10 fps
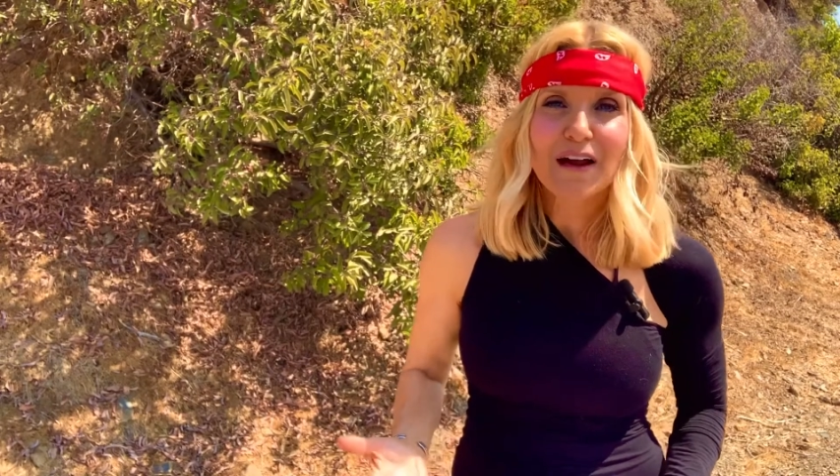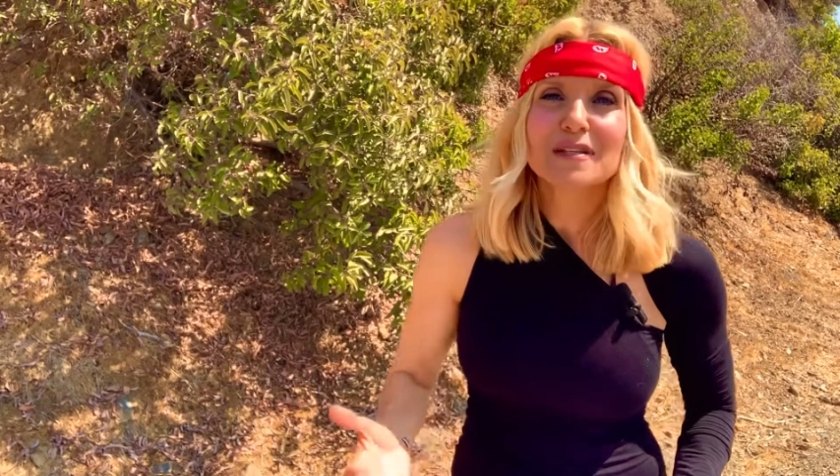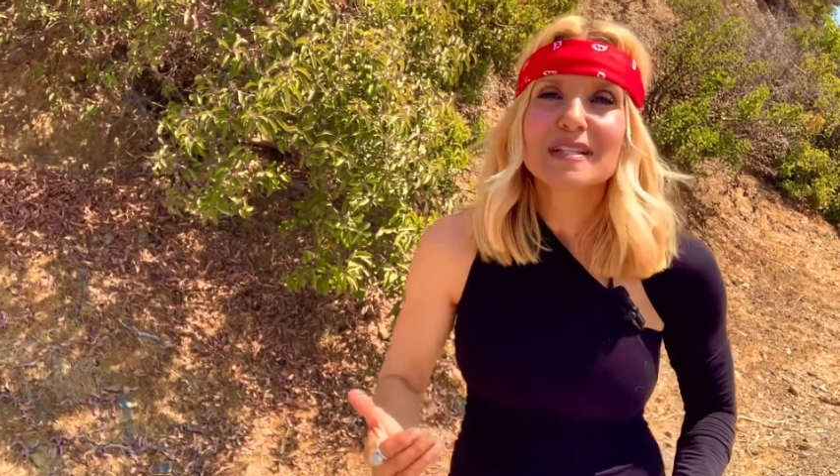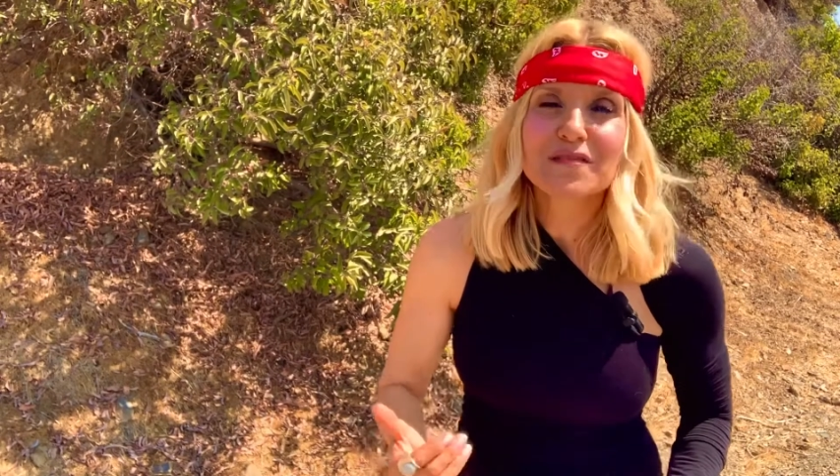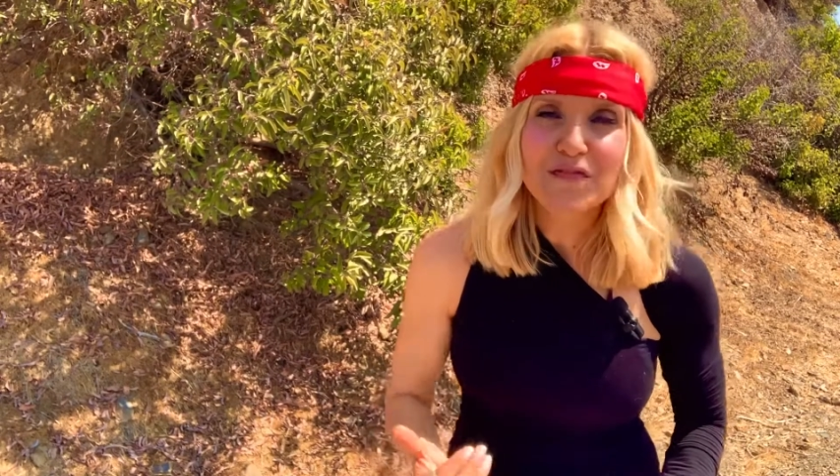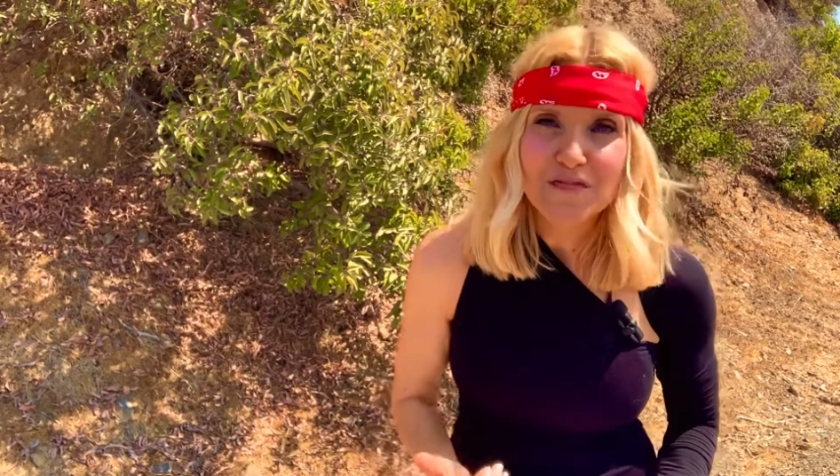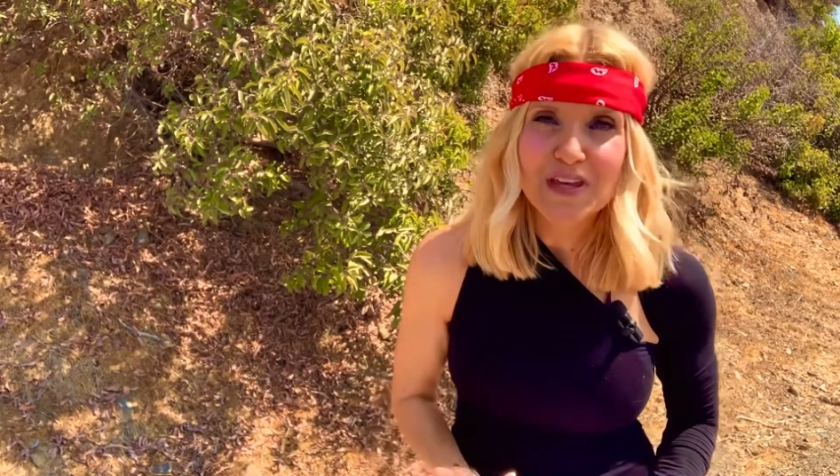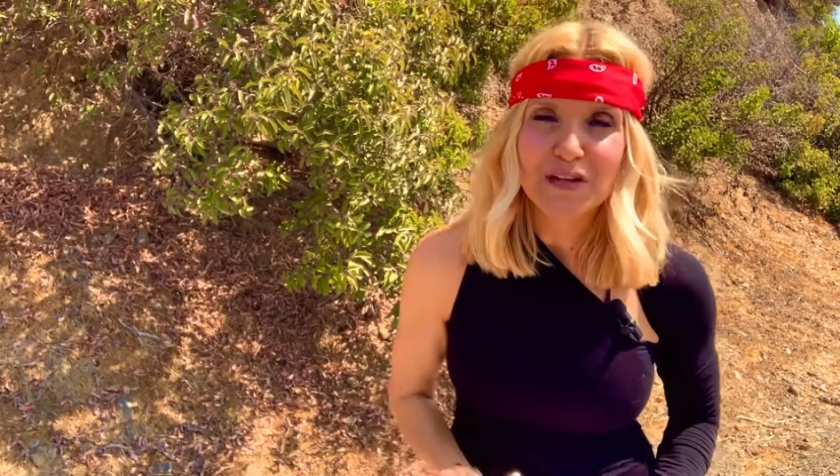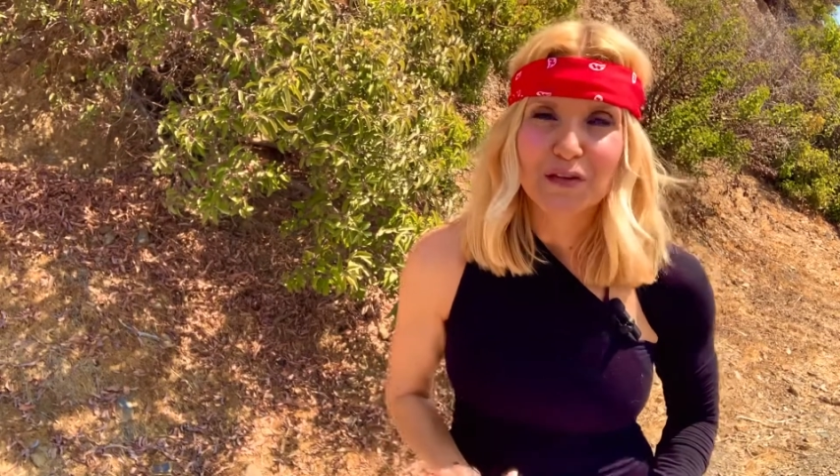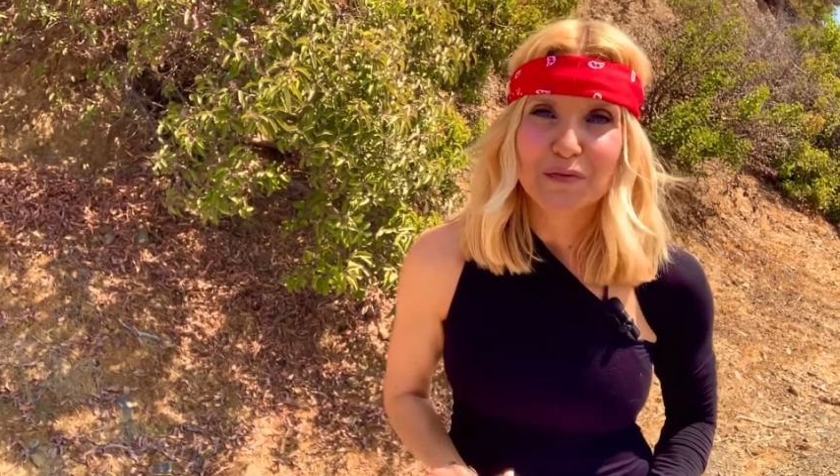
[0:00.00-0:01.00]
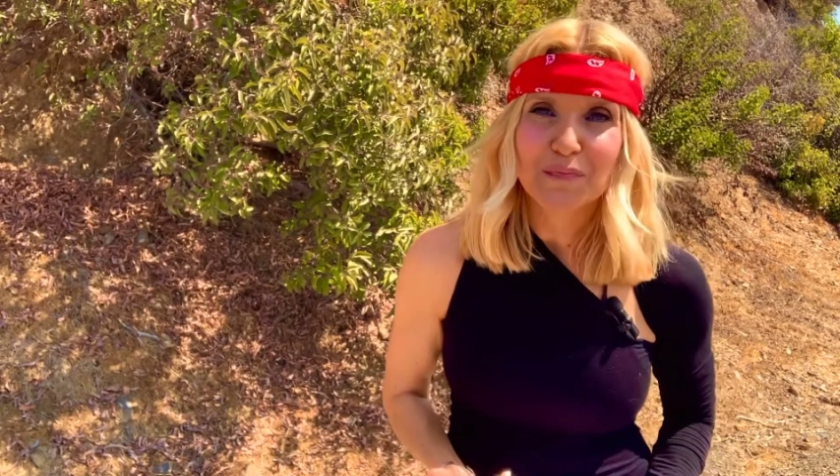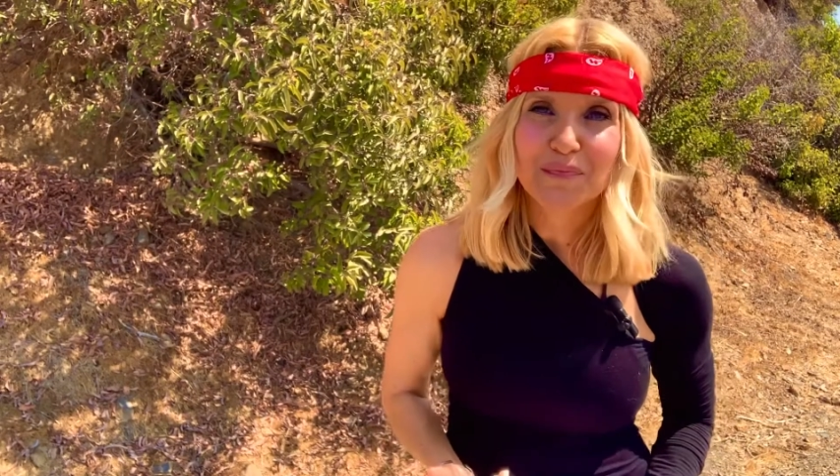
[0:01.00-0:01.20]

does it feel?